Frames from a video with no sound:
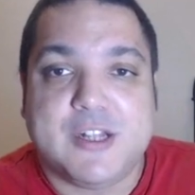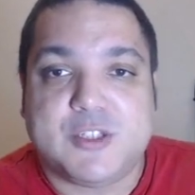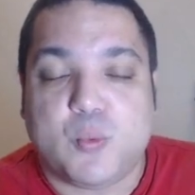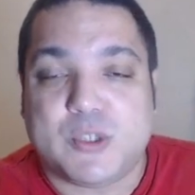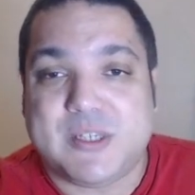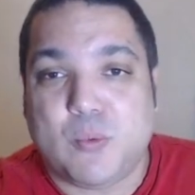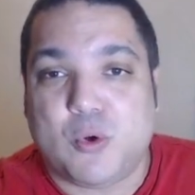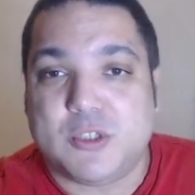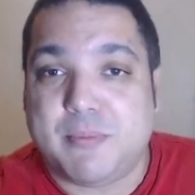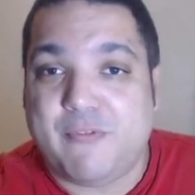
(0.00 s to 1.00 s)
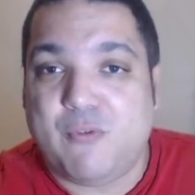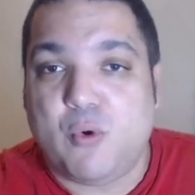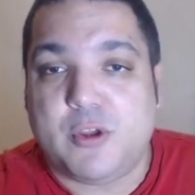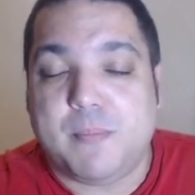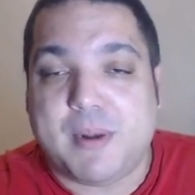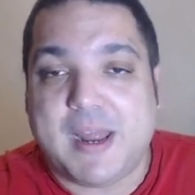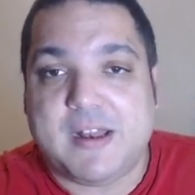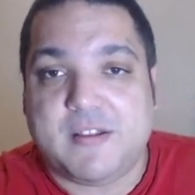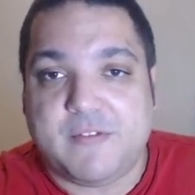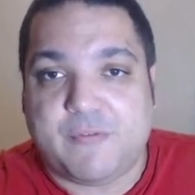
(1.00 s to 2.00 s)
to what it was before you played
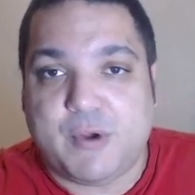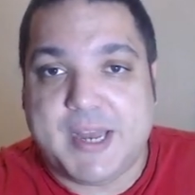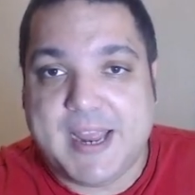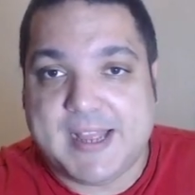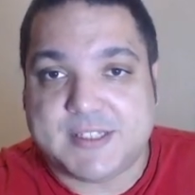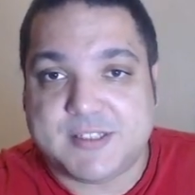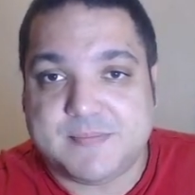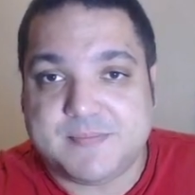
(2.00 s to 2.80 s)
the free hit.